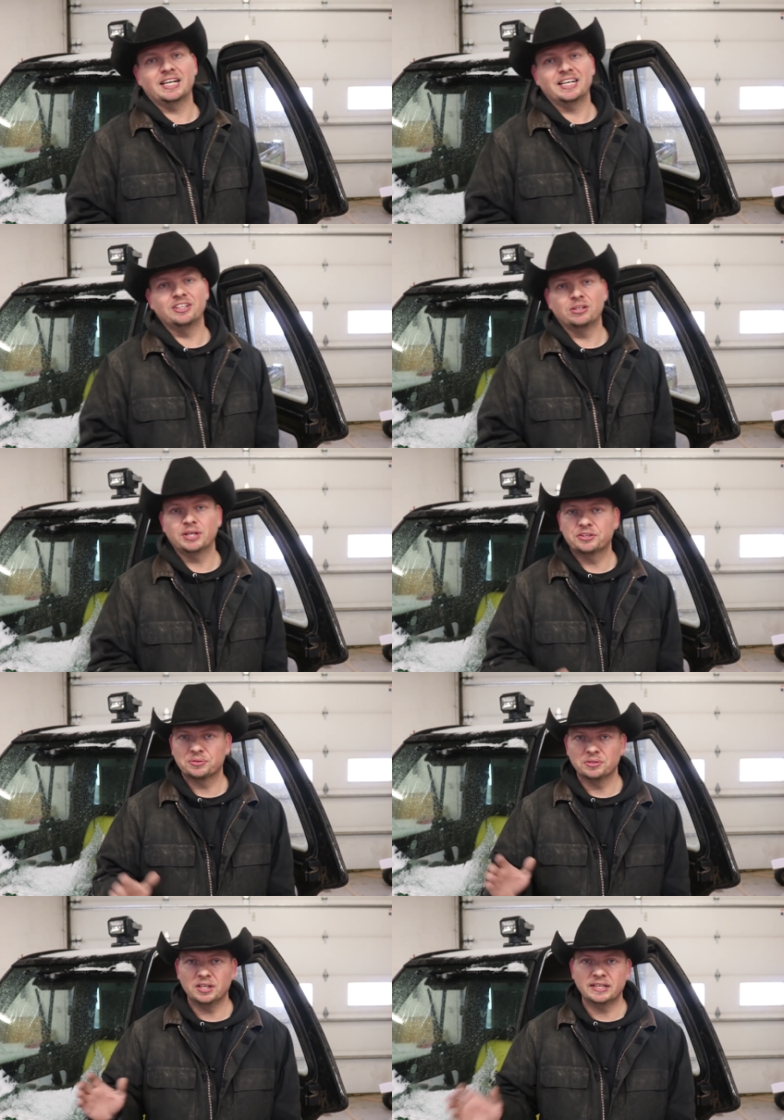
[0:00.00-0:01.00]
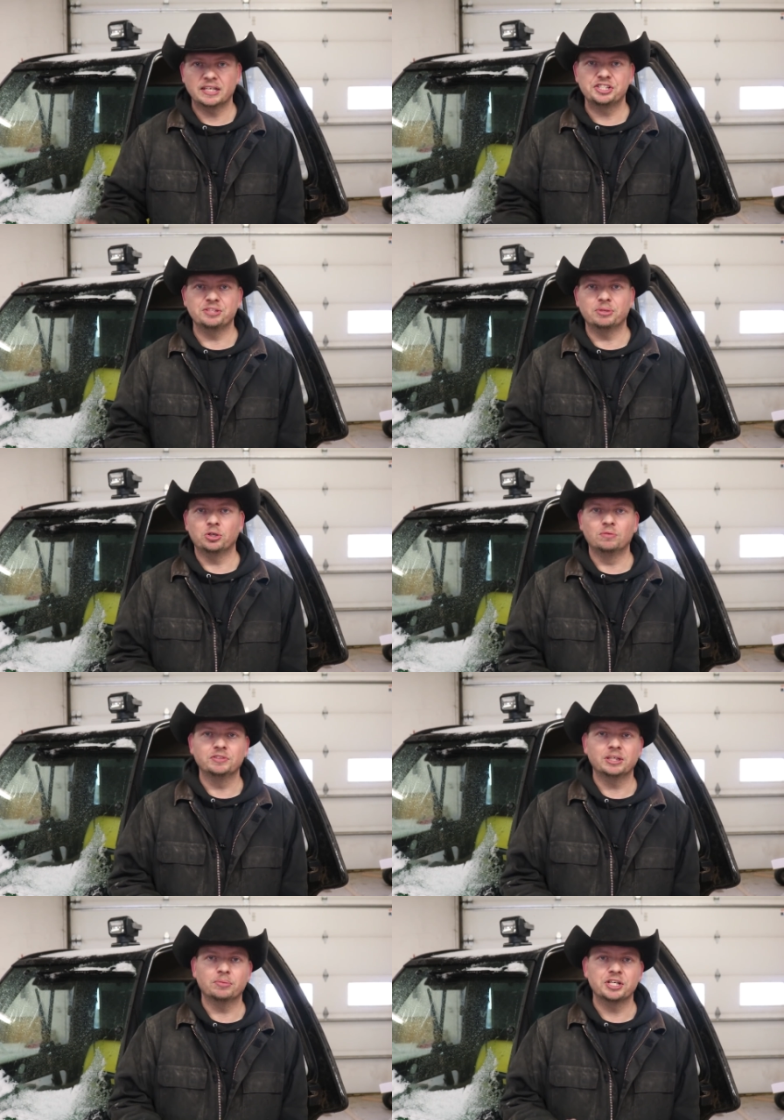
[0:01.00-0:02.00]
I know I threw a lot at you, but
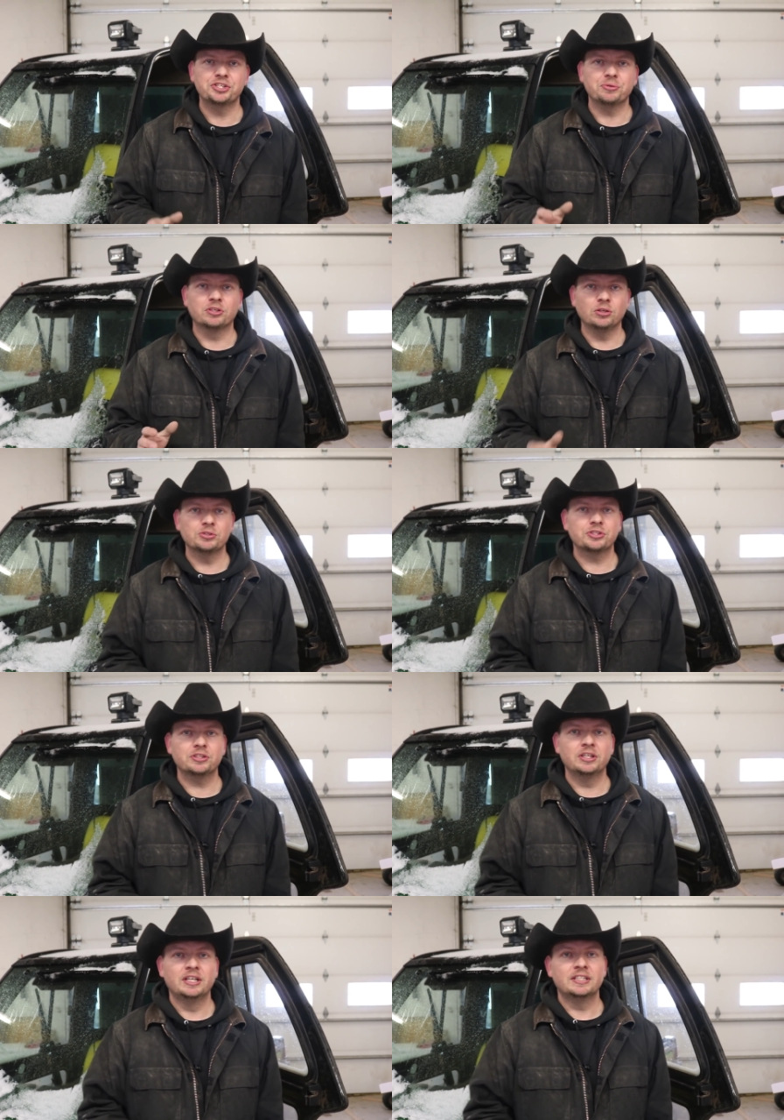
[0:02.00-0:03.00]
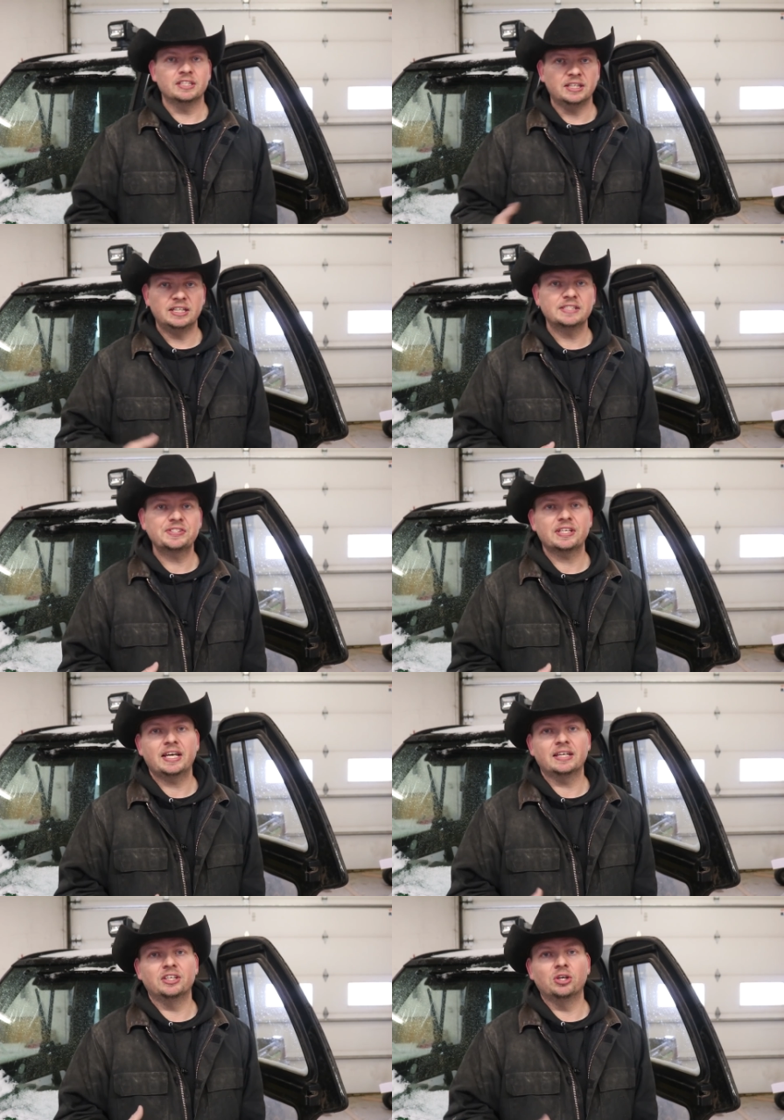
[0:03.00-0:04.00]
hopefully it brings you closer to us
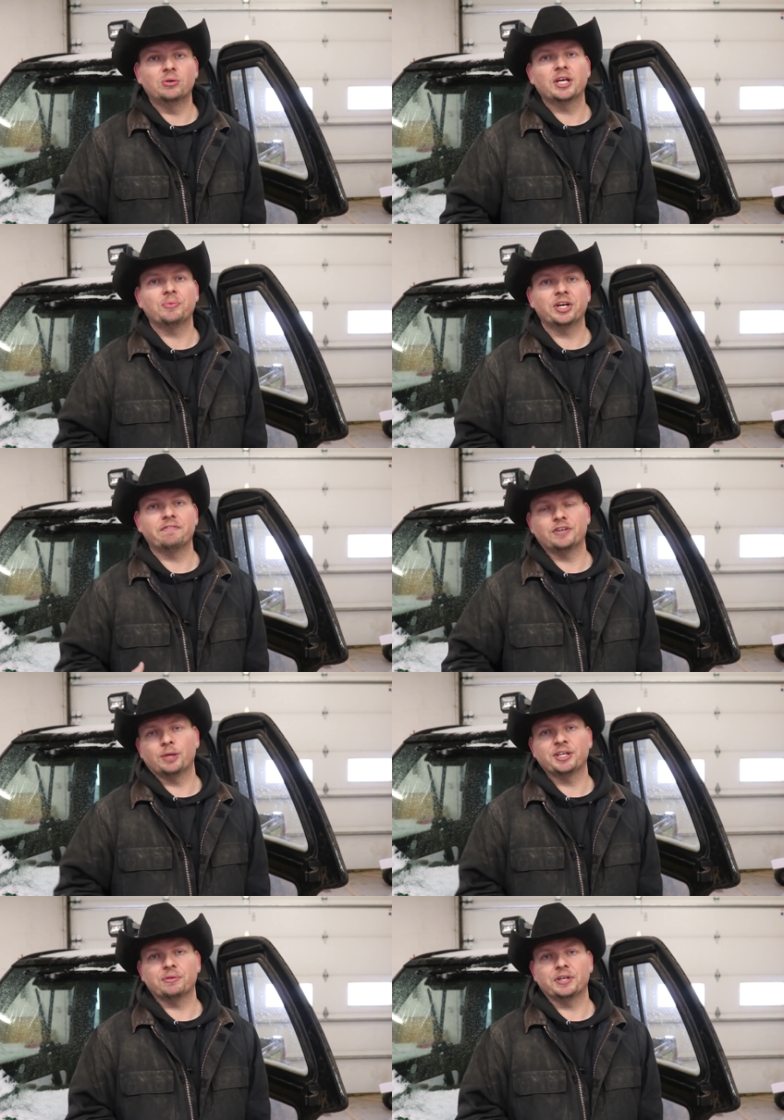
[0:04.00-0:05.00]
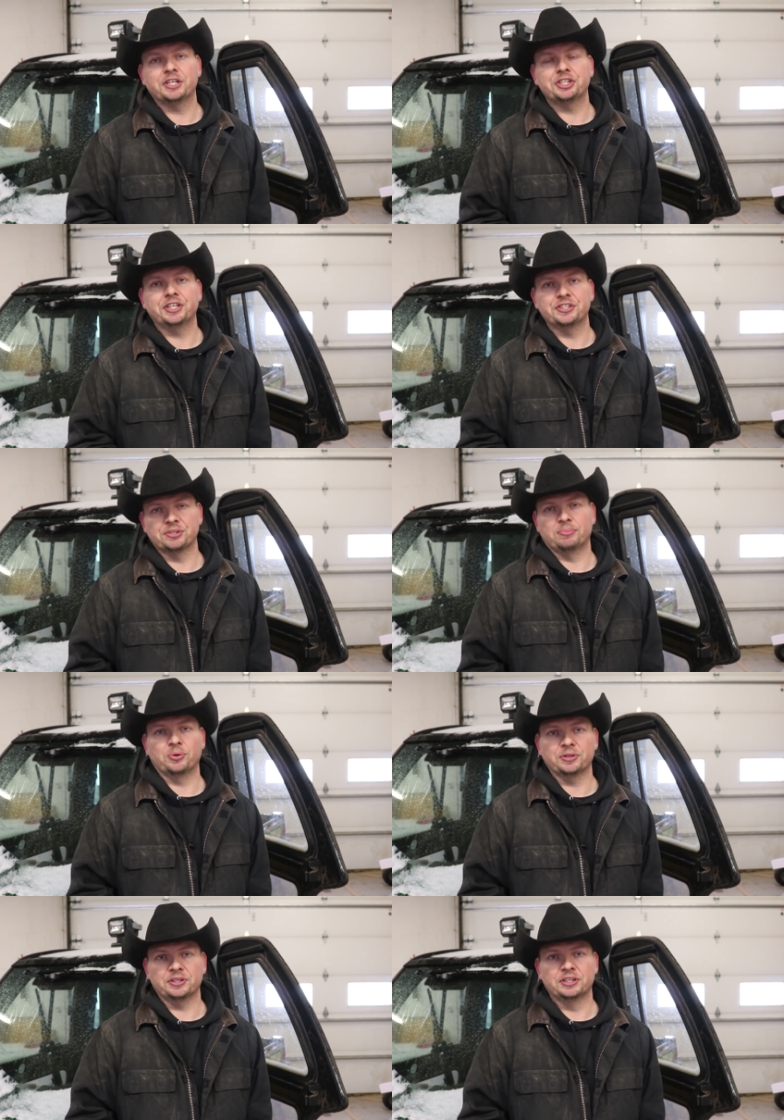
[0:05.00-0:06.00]
and knowing why farming and ranching is
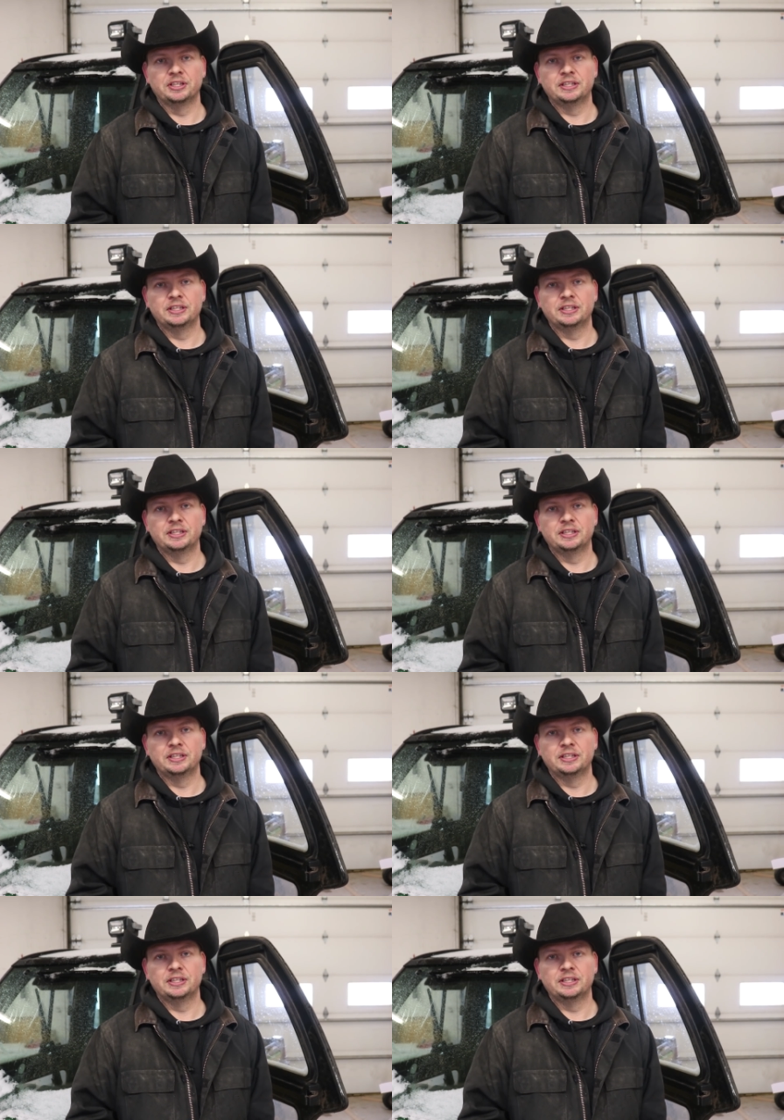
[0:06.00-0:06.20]
important.